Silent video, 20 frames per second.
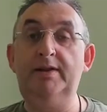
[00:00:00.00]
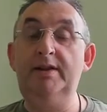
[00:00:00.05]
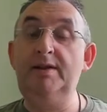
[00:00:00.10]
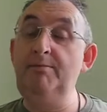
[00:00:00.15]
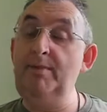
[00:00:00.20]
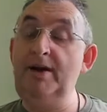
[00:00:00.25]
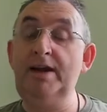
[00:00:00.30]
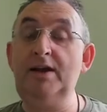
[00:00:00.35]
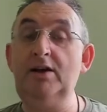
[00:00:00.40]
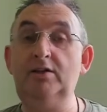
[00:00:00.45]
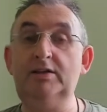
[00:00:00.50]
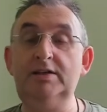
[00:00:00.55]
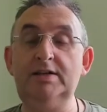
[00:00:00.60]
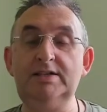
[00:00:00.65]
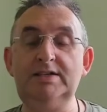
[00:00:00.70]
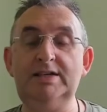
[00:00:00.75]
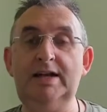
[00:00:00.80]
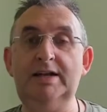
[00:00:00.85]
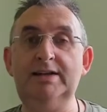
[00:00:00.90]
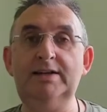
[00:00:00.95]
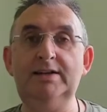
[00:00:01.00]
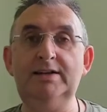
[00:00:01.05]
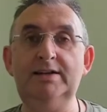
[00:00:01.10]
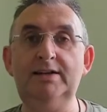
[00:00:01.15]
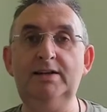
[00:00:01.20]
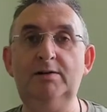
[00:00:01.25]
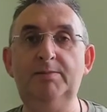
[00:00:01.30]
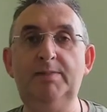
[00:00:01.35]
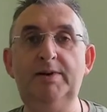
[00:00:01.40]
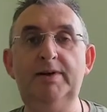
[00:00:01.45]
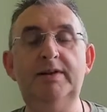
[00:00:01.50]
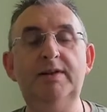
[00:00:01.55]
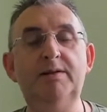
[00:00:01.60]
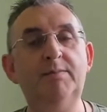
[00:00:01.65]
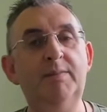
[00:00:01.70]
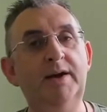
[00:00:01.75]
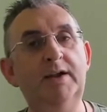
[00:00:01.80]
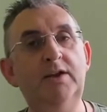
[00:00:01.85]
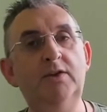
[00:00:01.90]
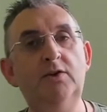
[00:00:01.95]
They might understand a little bit, they
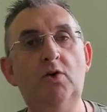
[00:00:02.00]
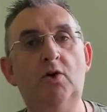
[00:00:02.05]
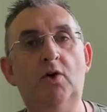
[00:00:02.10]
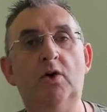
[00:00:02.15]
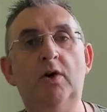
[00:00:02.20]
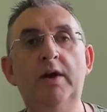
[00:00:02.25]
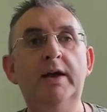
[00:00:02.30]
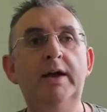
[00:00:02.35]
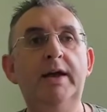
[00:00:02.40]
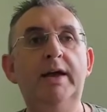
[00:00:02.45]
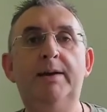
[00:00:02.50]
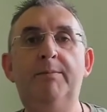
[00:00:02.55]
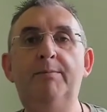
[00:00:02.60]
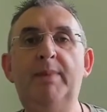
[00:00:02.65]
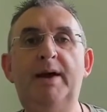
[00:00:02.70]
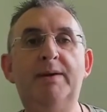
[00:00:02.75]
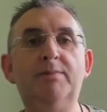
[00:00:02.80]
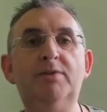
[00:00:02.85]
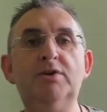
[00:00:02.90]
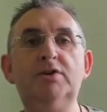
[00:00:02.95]
might not. It might be